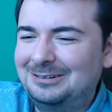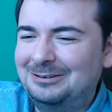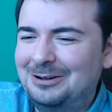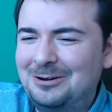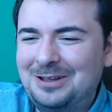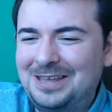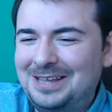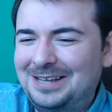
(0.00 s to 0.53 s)

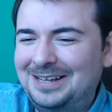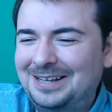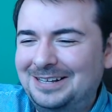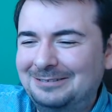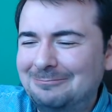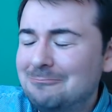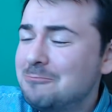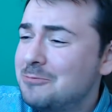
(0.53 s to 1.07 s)
Okay,
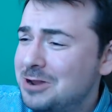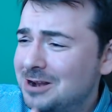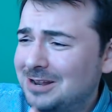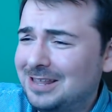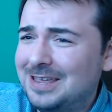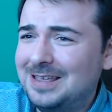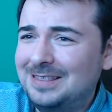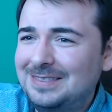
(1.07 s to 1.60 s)

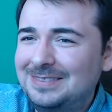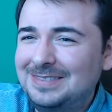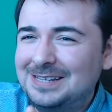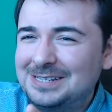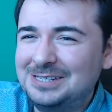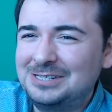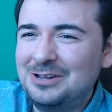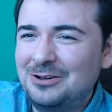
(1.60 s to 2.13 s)
weirdly,
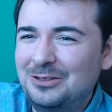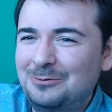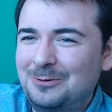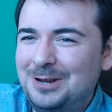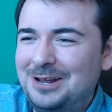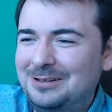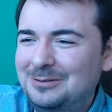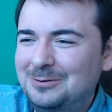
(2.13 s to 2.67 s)
this is not the
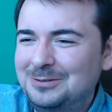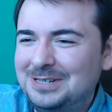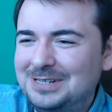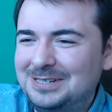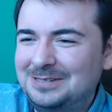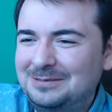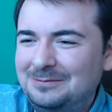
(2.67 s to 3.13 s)
one I loaded.